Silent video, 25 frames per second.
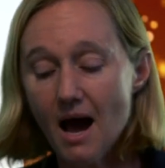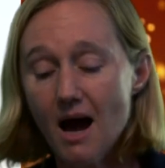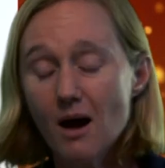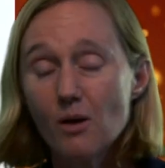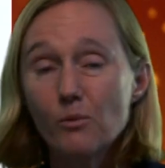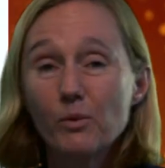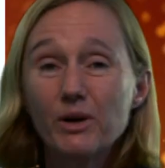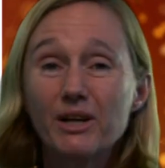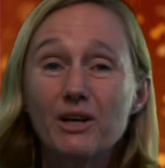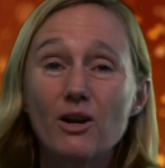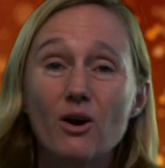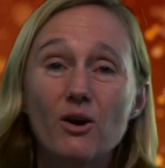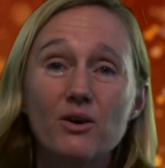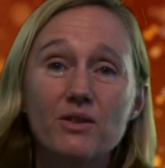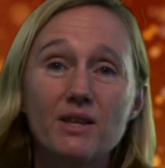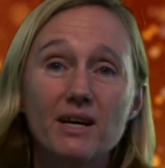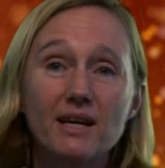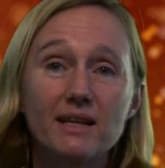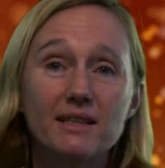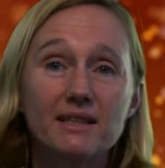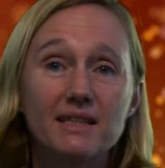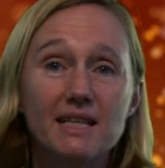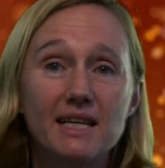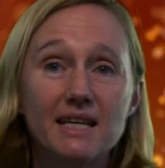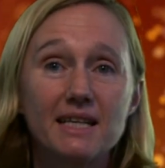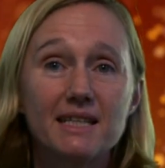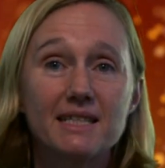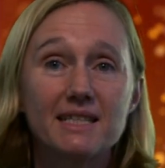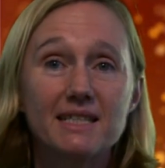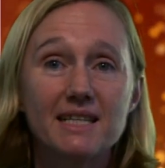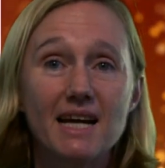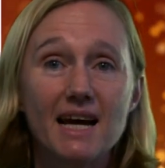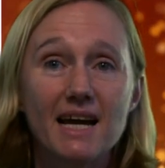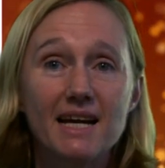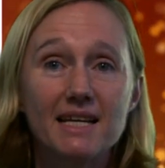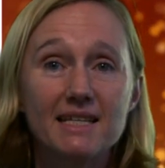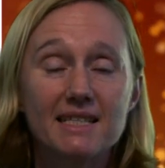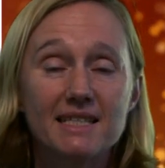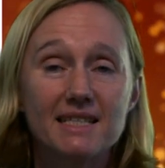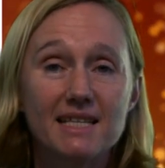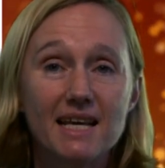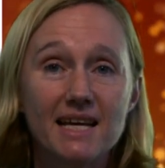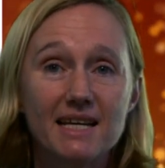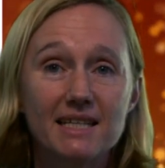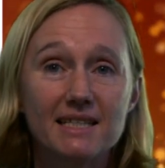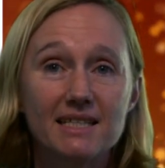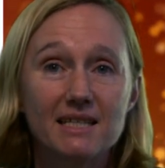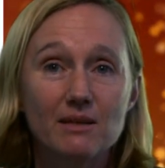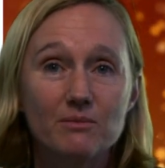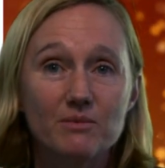We know that these days
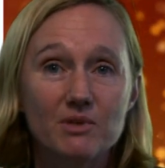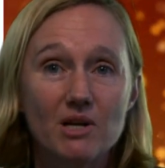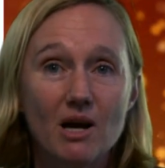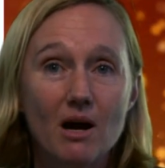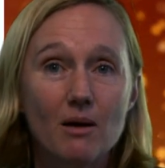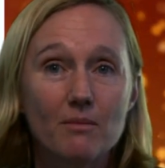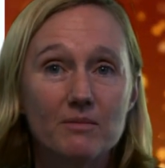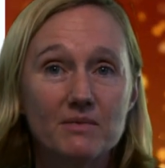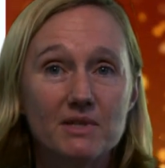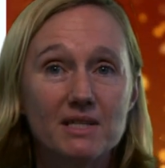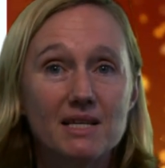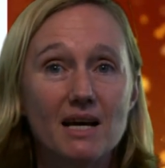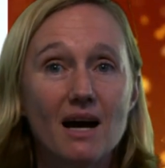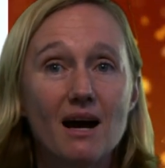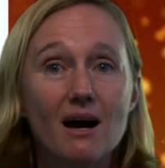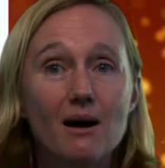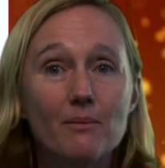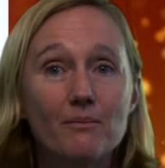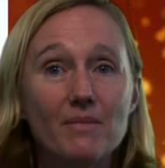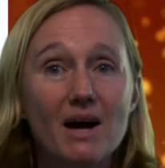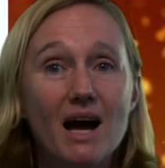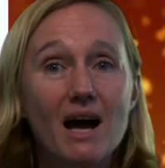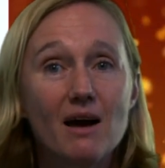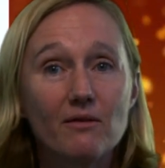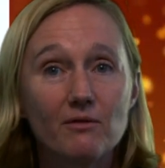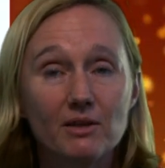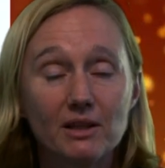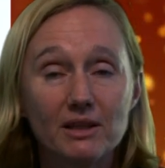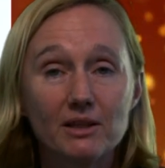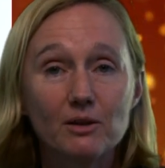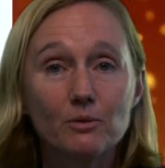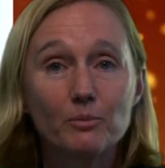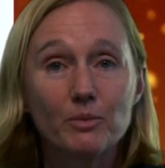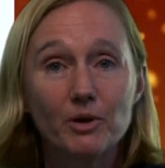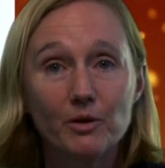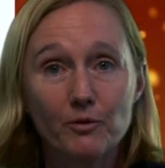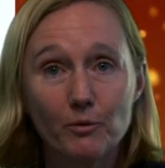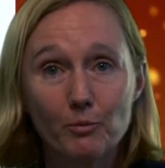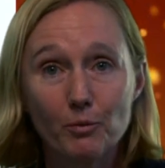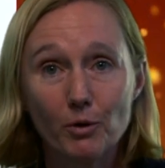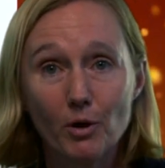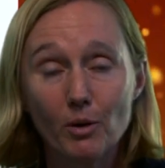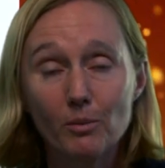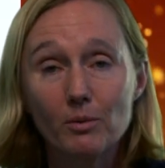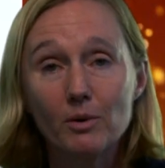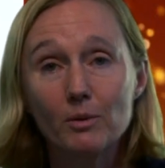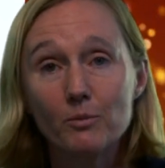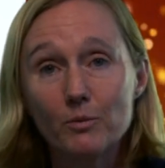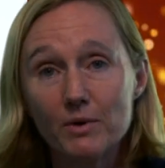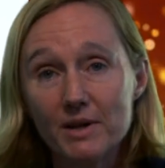they sometimes have a little bit of a
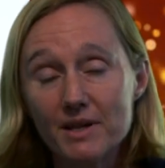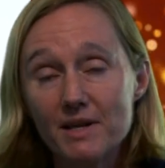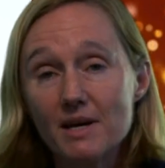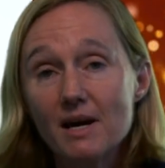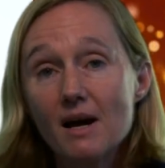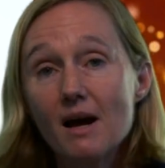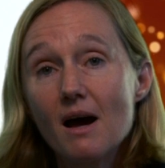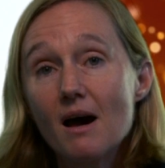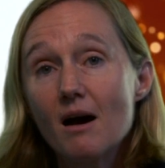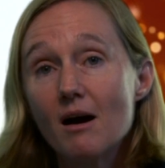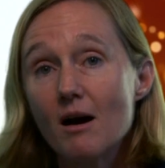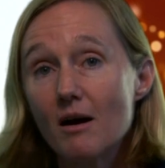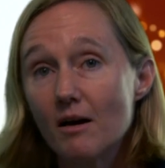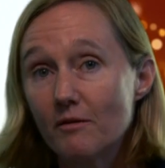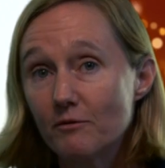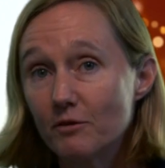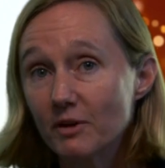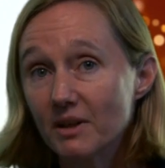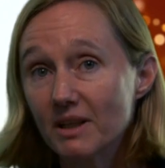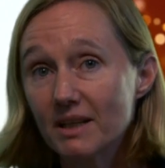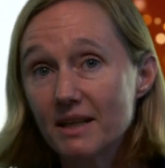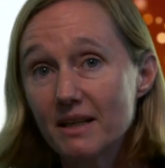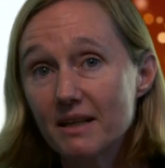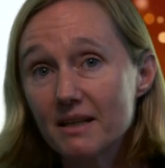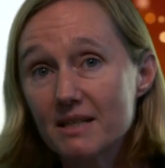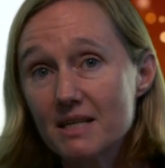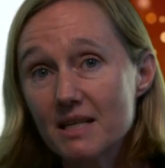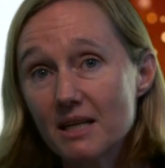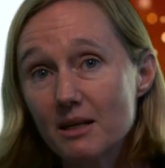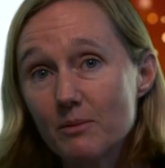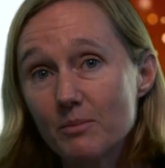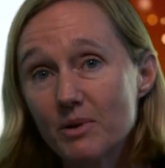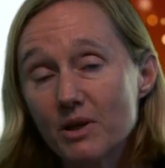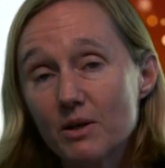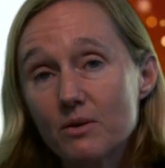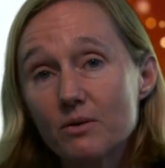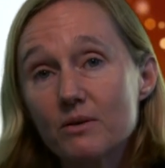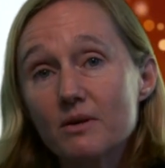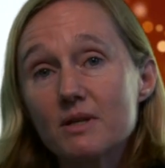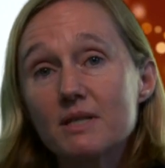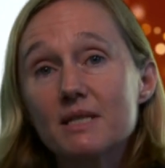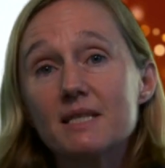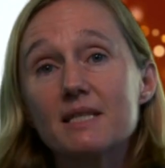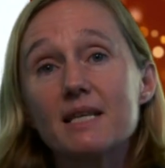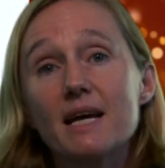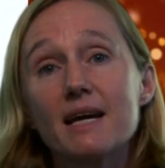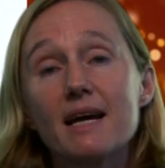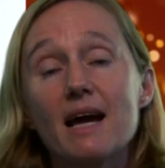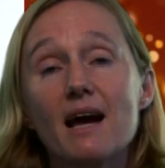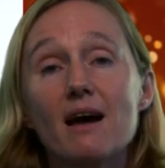problem with validity because
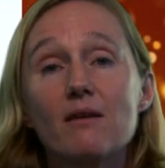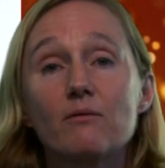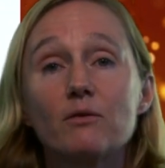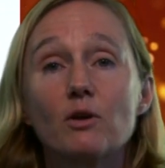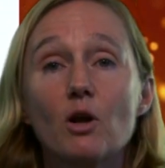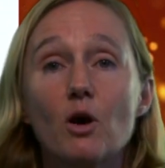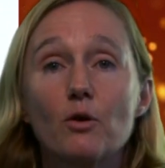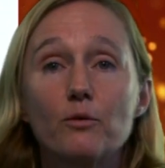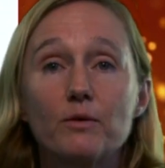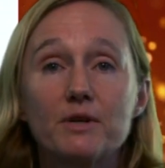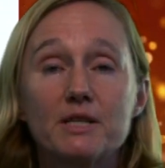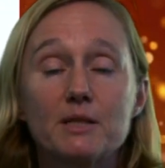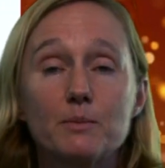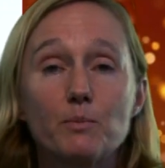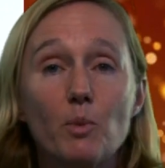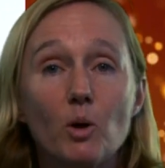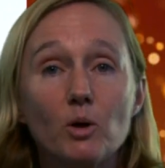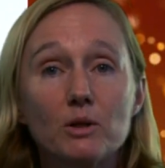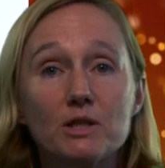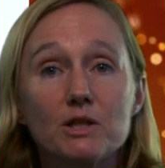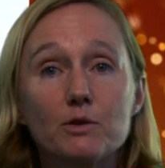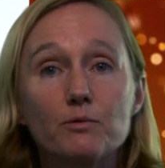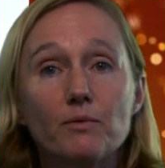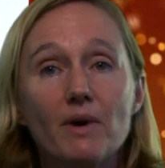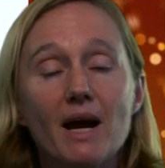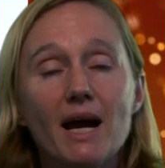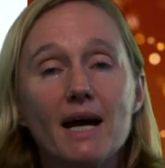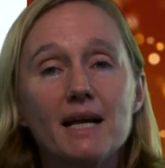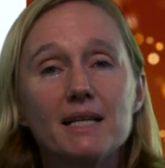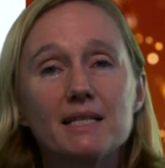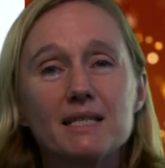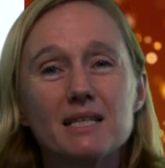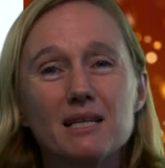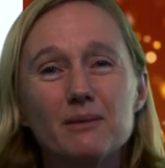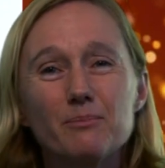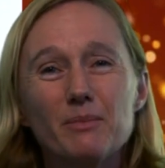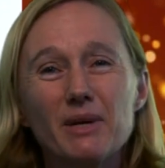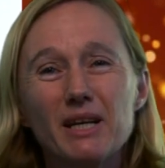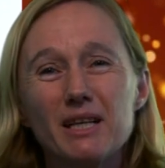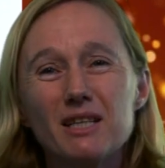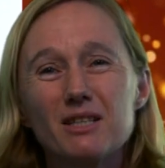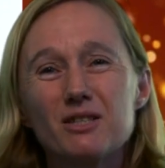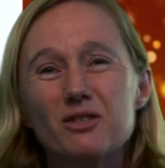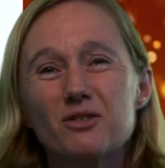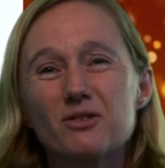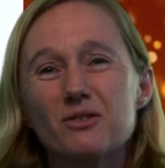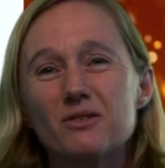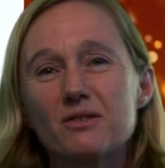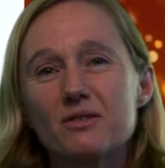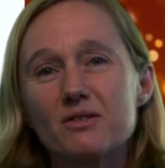they have low response rates, and many
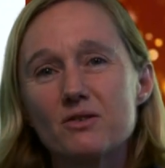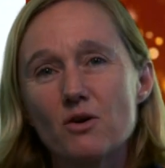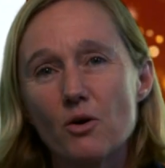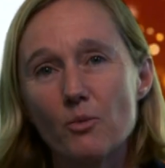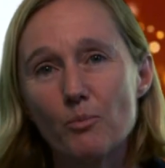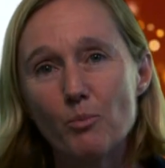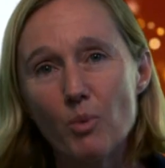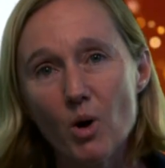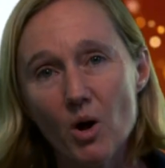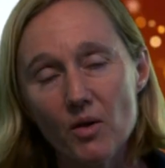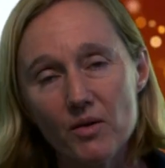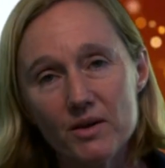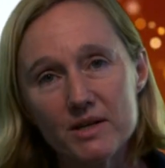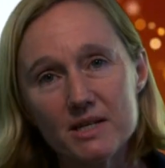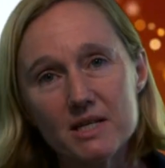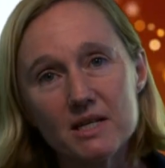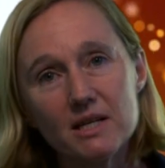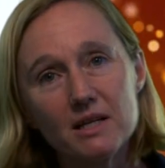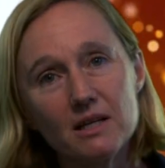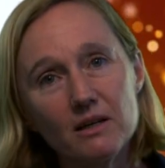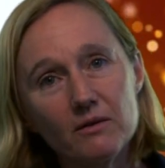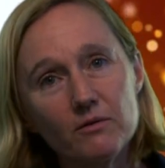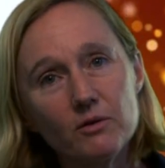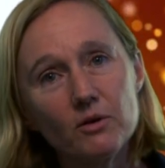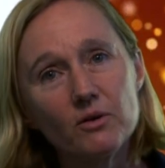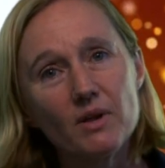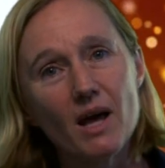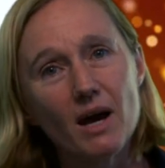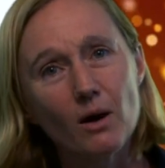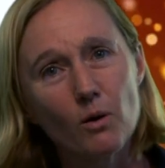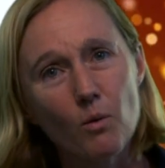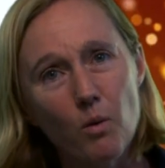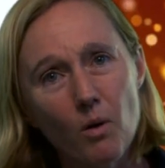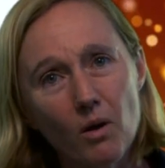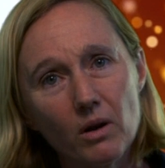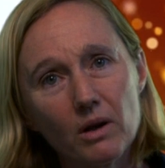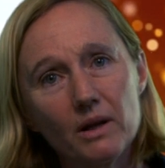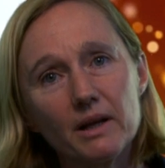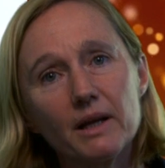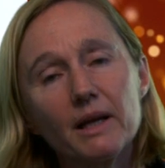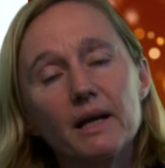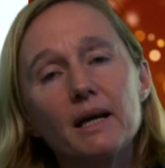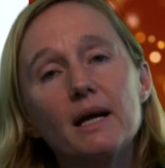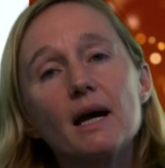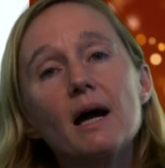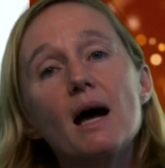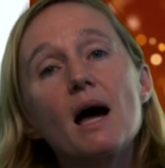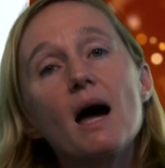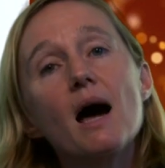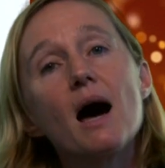students don't bother to give you that
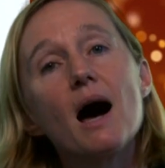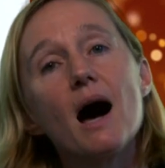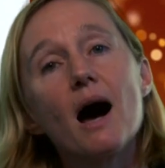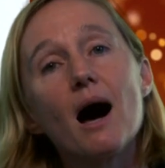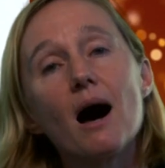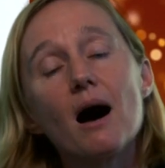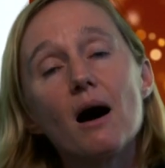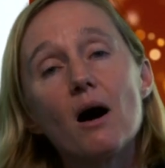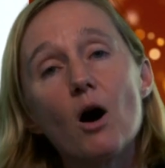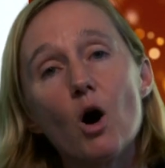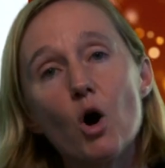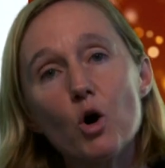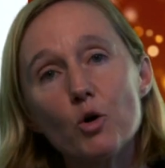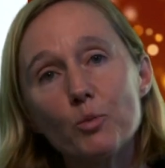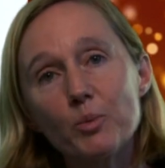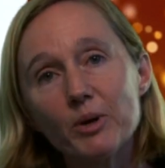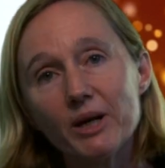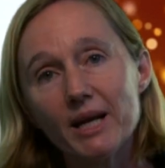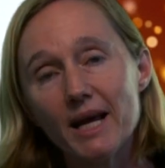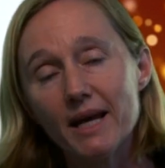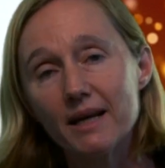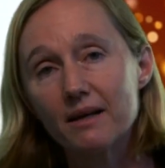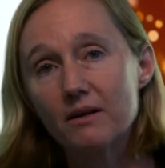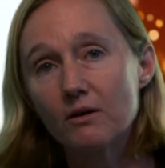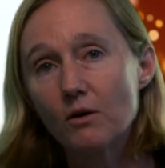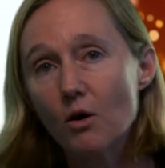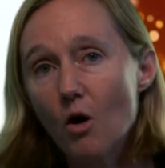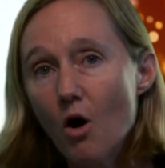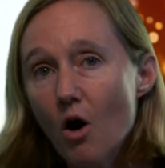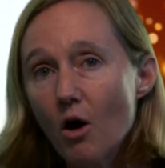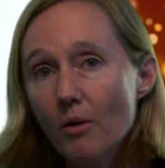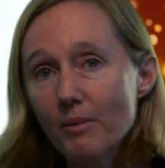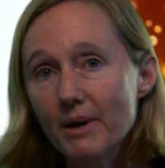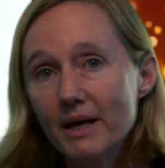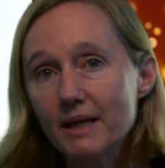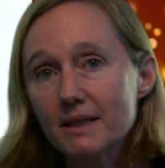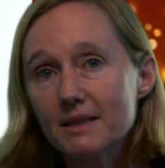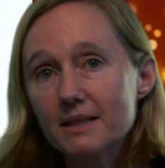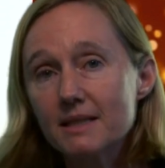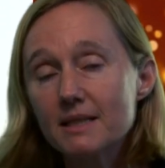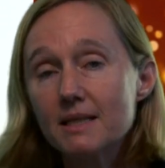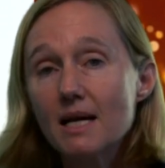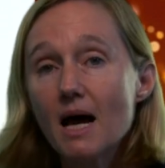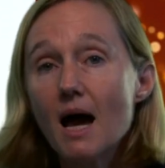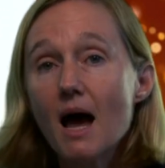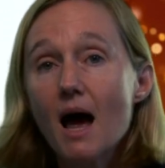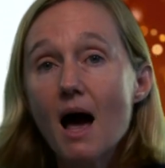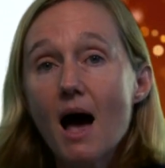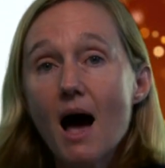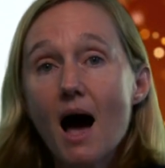quality open-ended comments,
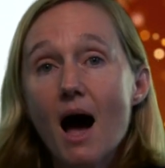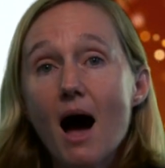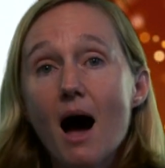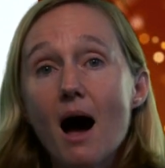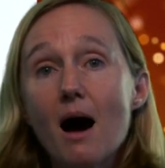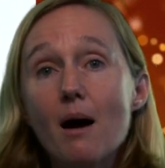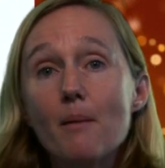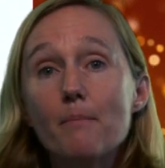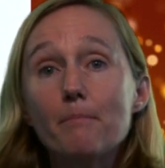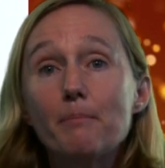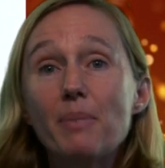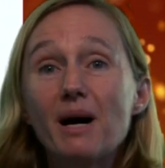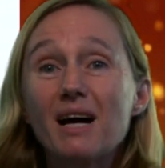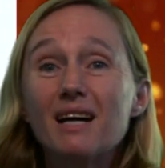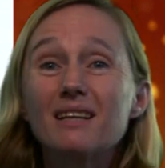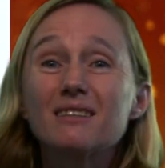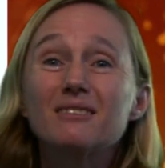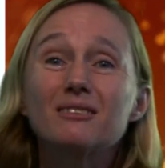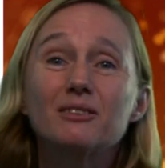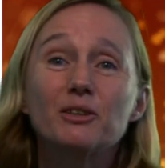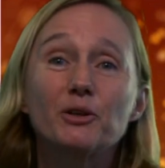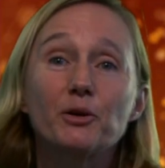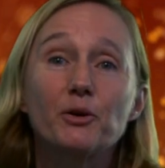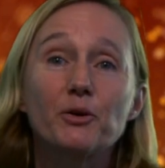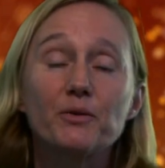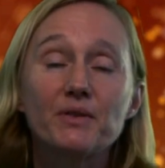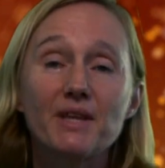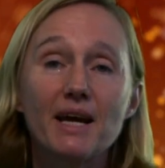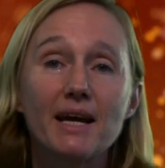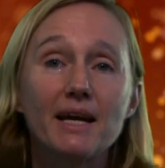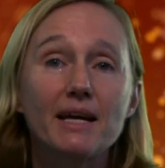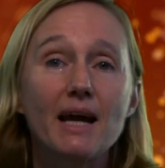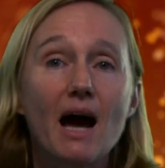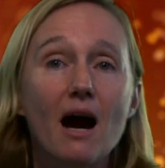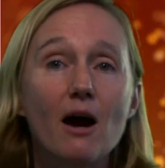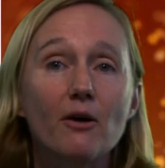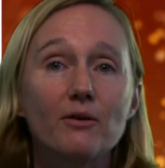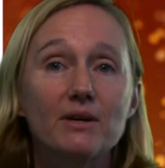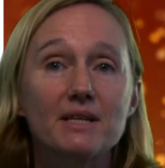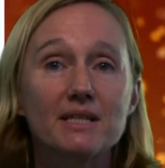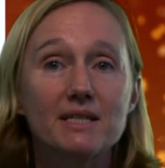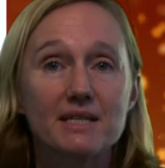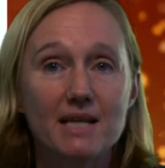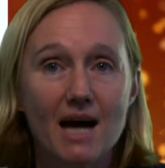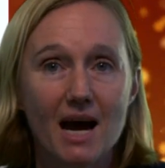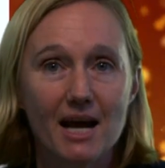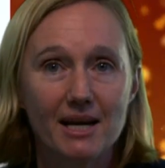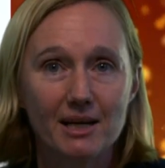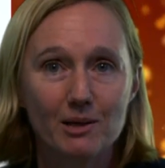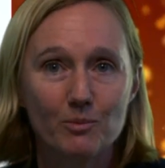but they are a
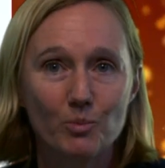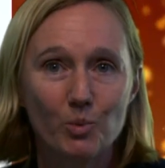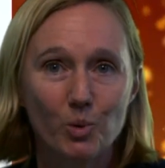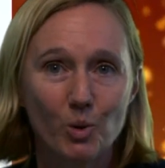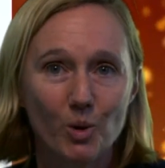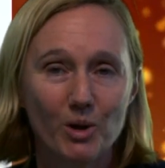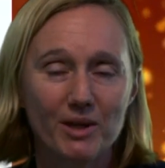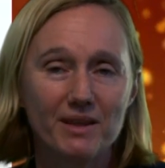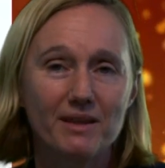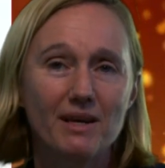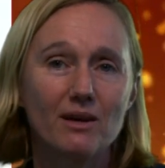starting point.